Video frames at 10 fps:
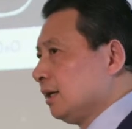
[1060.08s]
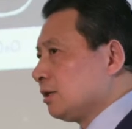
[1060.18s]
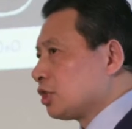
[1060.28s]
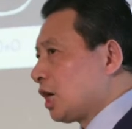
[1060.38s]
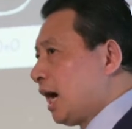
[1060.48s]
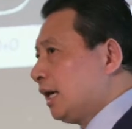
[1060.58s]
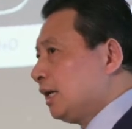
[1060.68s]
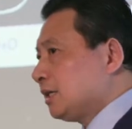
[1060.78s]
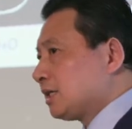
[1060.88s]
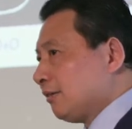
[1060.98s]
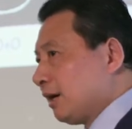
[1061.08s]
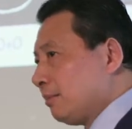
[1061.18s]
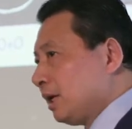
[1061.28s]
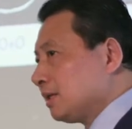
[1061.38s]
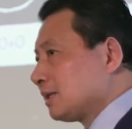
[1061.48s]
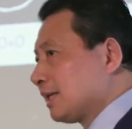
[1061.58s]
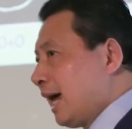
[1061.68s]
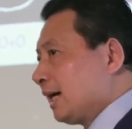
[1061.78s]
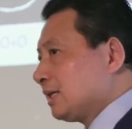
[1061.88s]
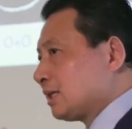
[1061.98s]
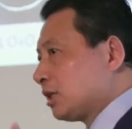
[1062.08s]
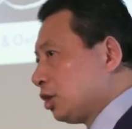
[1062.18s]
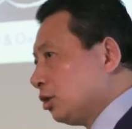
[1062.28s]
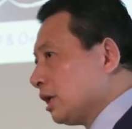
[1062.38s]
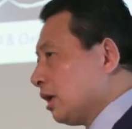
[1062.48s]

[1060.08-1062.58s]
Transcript: Chinese development is thanks to the